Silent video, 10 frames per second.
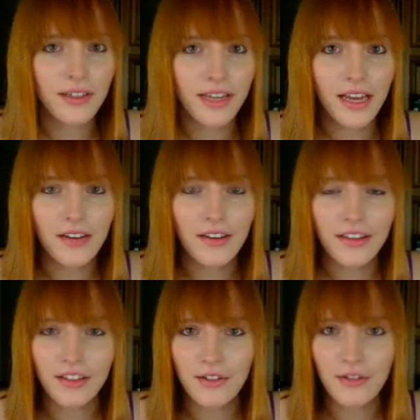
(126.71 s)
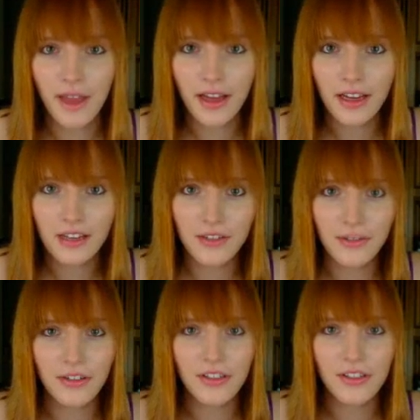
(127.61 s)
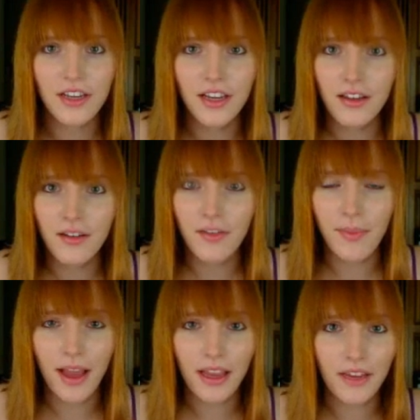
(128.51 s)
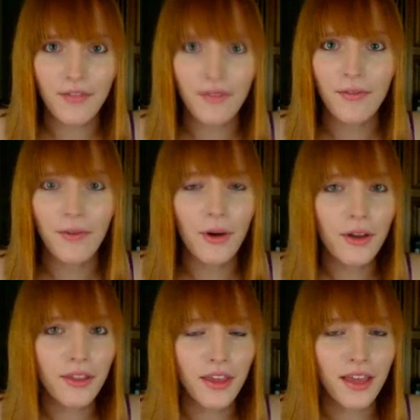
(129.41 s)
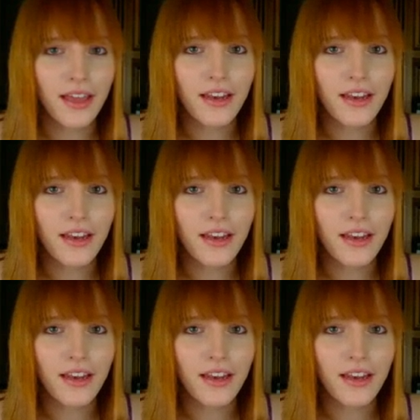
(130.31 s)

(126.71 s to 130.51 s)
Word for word: up and down in the tracks, or just back and forth.